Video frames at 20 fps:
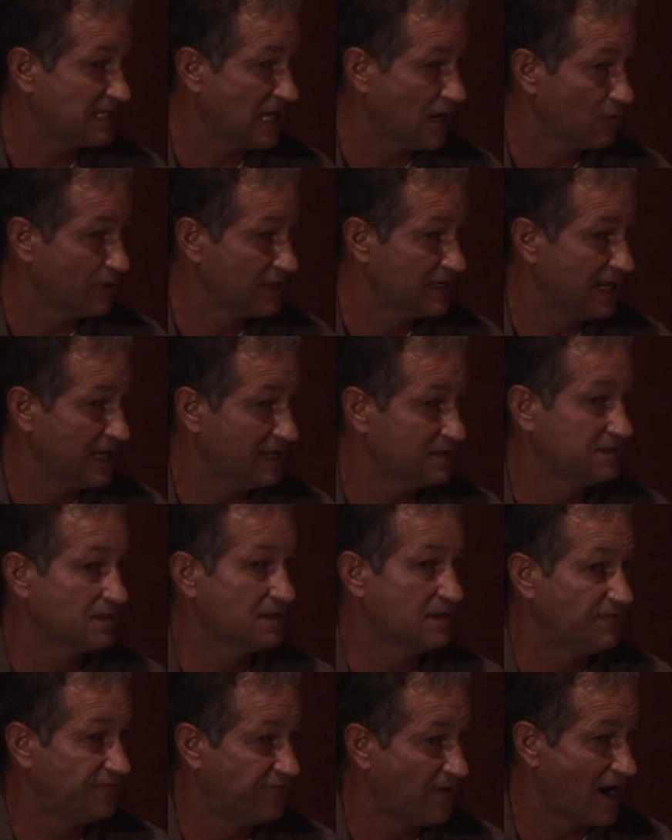our net
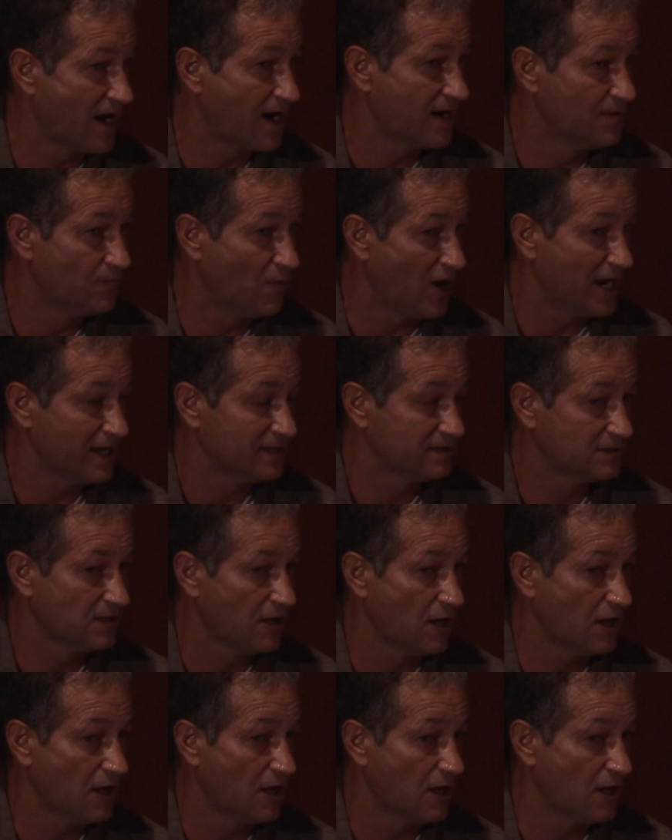far and wide.